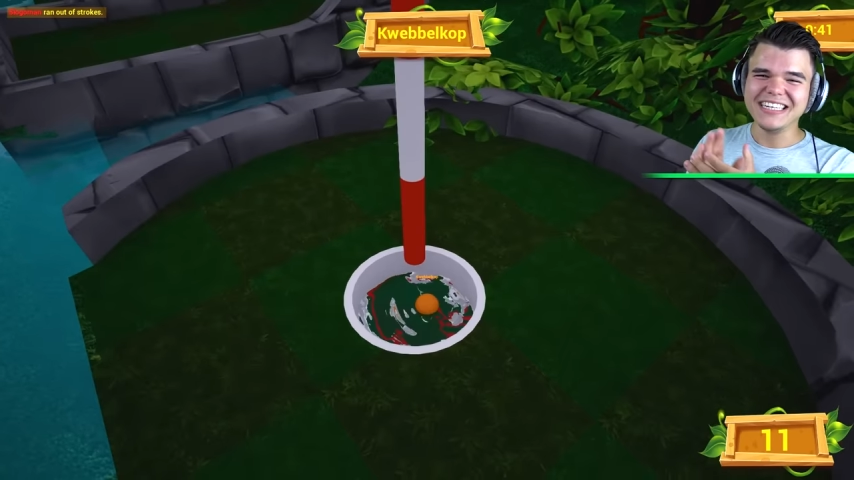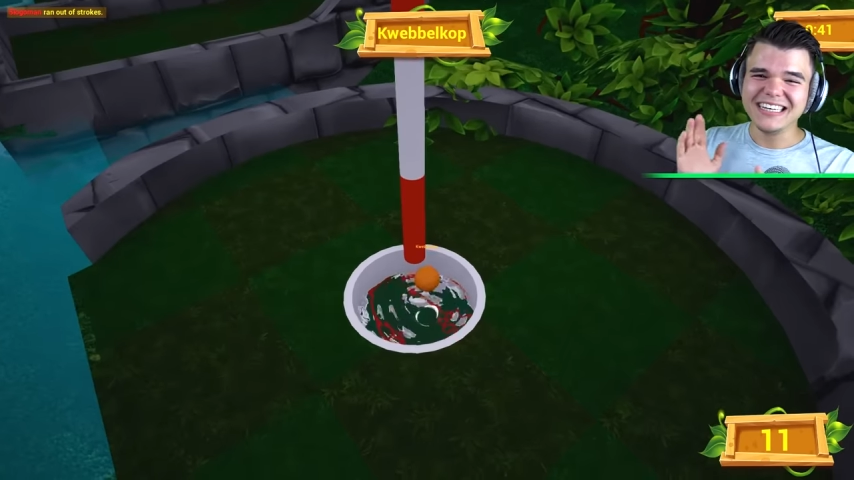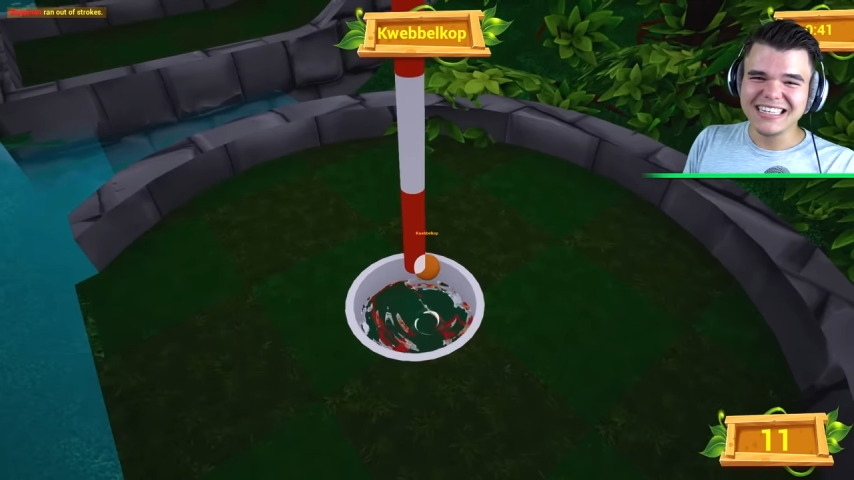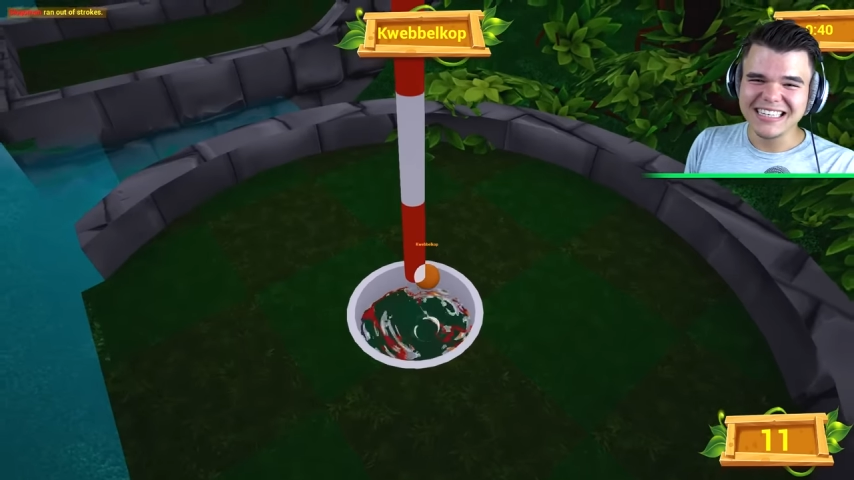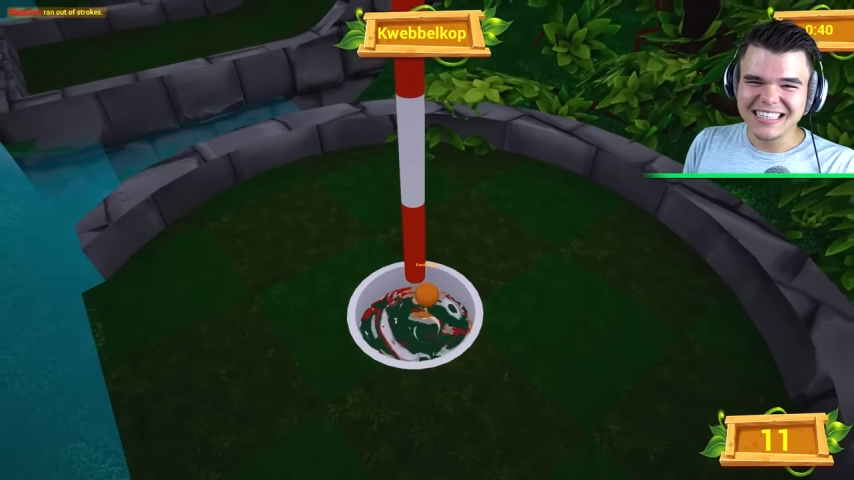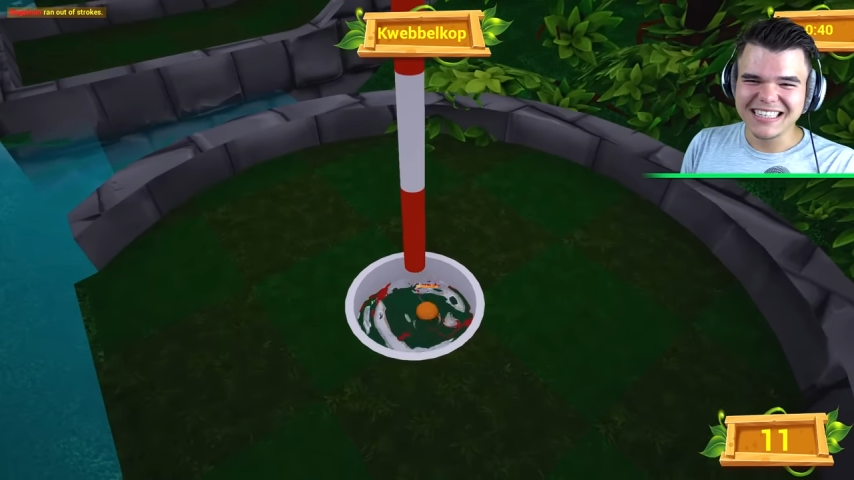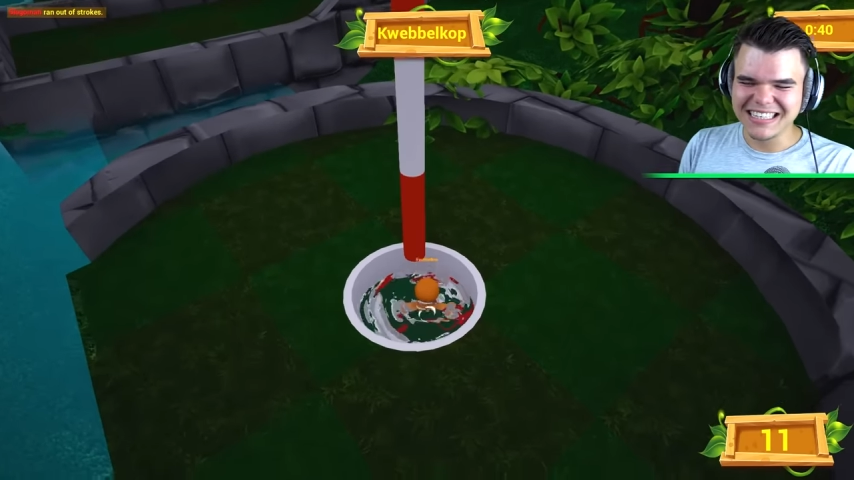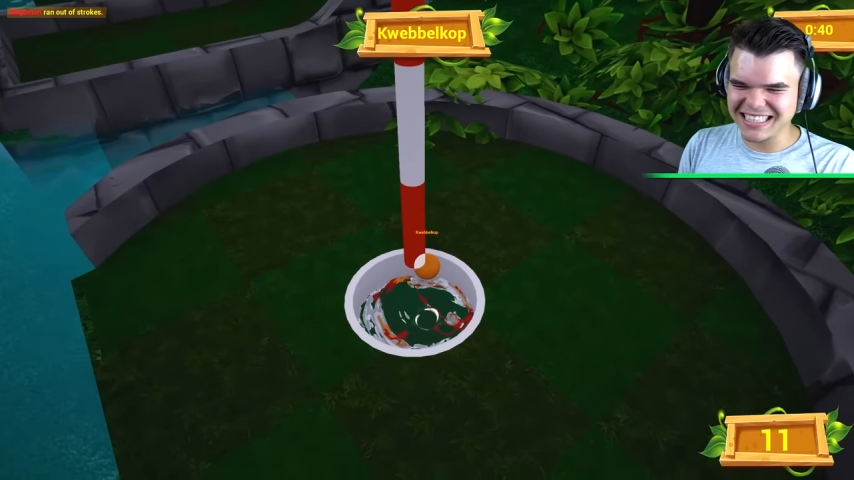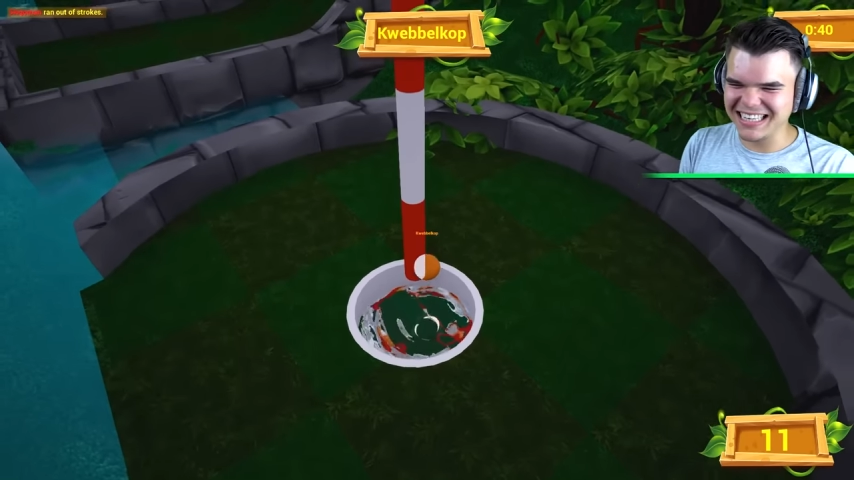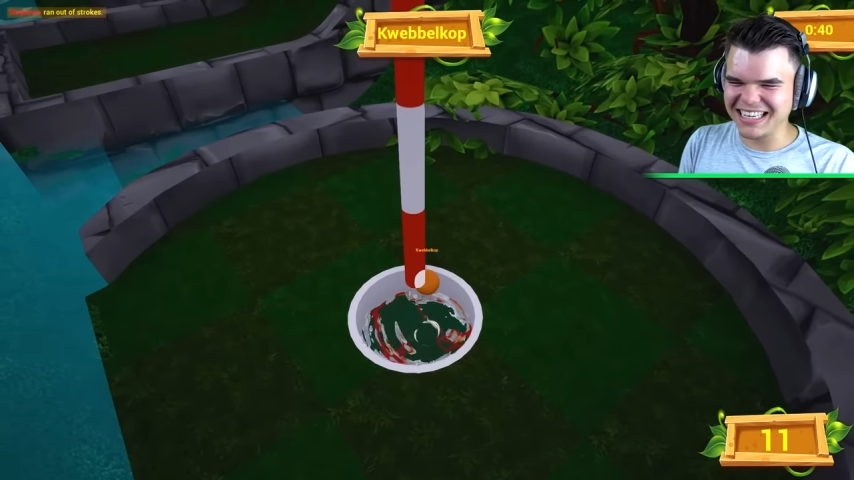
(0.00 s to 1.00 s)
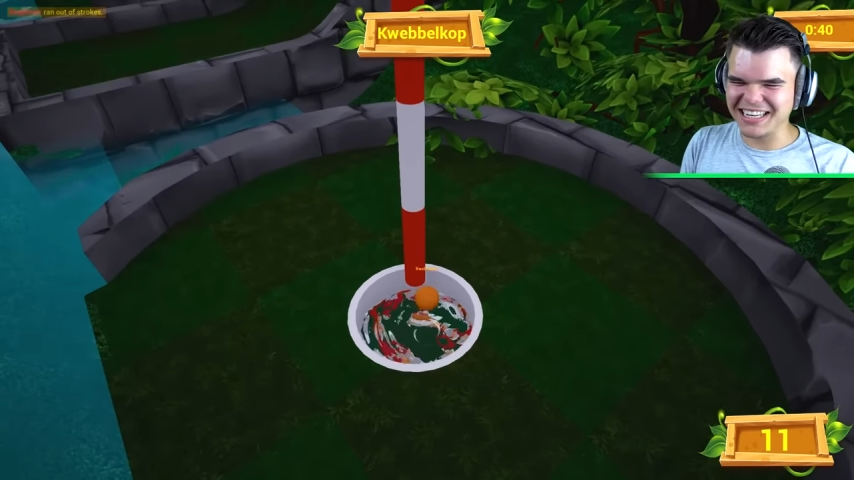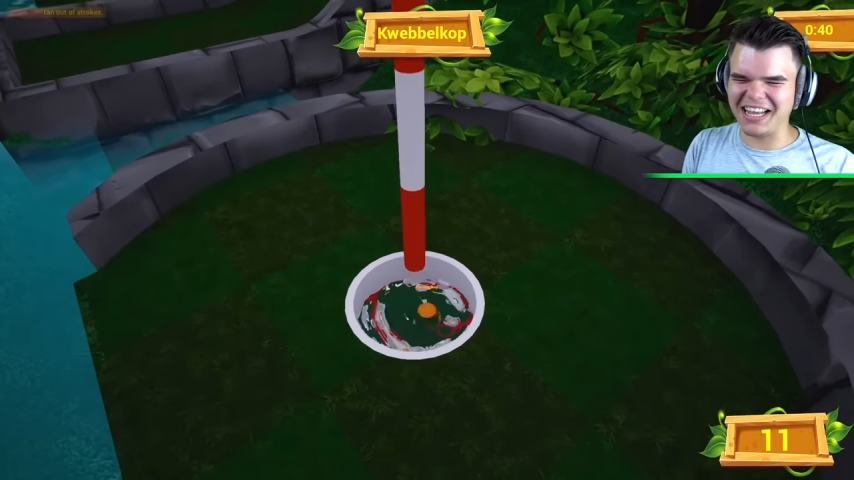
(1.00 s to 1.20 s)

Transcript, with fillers: freedom doesn't work.